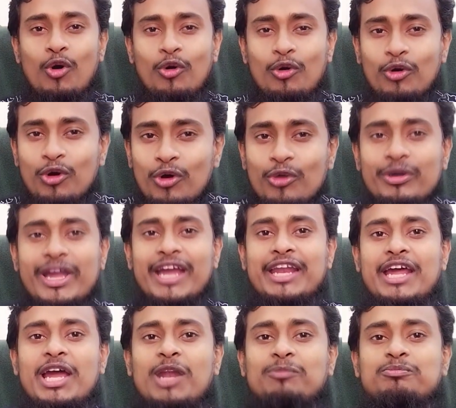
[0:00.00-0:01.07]
who can
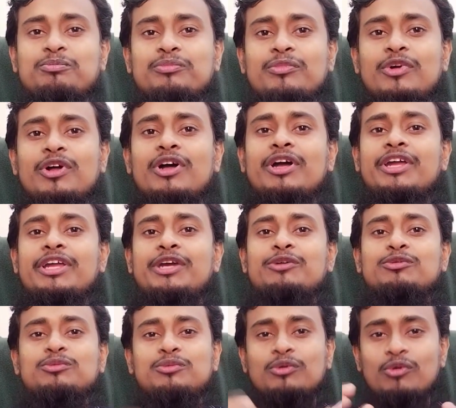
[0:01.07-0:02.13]
help
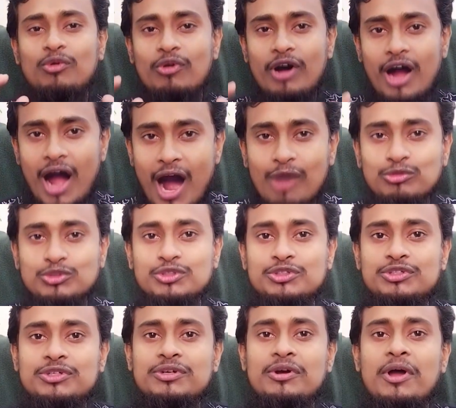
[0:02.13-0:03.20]
you out.